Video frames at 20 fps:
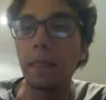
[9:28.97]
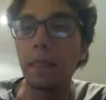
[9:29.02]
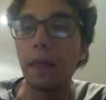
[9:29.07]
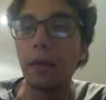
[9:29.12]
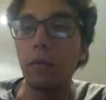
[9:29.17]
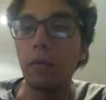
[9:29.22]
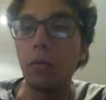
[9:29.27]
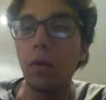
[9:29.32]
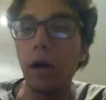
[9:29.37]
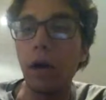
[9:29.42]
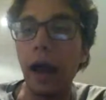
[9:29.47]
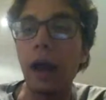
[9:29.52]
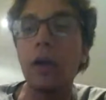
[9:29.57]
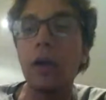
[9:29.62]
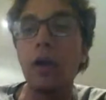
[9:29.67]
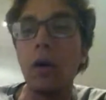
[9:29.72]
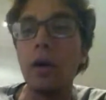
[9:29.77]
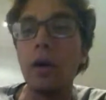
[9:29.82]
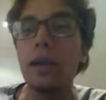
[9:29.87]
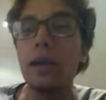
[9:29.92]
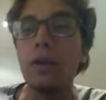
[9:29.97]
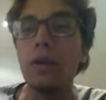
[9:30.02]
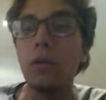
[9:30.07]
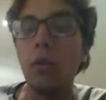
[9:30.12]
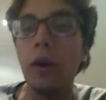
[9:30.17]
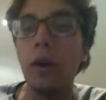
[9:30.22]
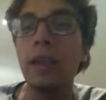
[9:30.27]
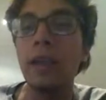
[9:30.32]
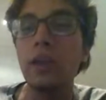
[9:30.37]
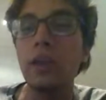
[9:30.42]
I don't know. Winning
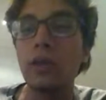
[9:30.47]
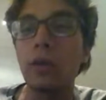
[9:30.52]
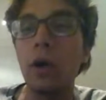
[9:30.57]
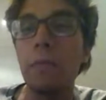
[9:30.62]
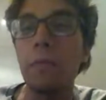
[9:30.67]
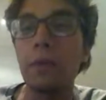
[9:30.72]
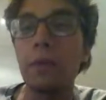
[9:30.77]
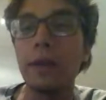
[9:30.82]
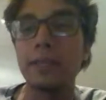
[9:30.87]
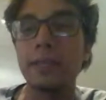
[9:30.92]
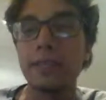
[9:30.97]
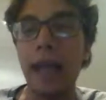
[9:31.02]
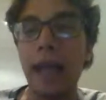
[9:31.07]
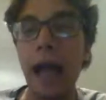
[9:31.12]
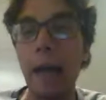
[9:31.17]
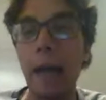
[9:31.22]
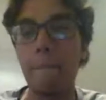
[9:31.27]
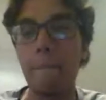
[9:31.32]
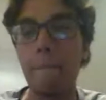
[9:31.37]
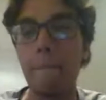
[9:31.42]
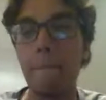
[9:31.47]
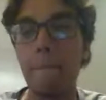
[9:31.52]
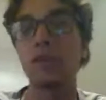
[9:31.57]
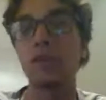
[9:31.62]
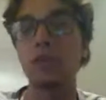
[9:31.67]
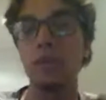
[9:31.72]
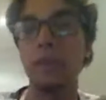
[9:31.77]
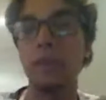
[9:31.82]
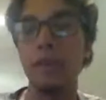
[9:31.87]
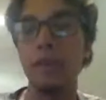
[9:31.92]
Europa does not mesh with the
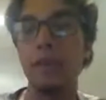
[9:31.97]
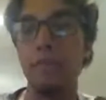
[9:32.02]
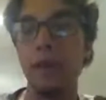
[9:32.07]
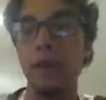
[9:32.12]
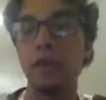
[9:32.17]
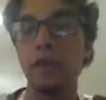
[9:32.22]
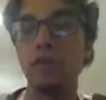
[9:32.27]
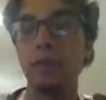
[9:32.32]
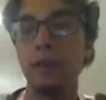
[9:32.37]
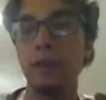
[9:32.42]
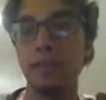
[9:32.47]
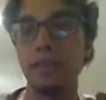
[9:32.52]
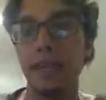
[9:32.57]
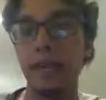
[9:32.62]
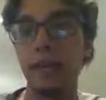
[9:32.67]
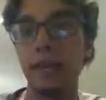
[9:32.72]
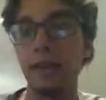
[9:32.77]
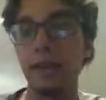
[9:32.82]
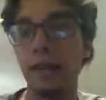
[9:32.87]
ambitions that a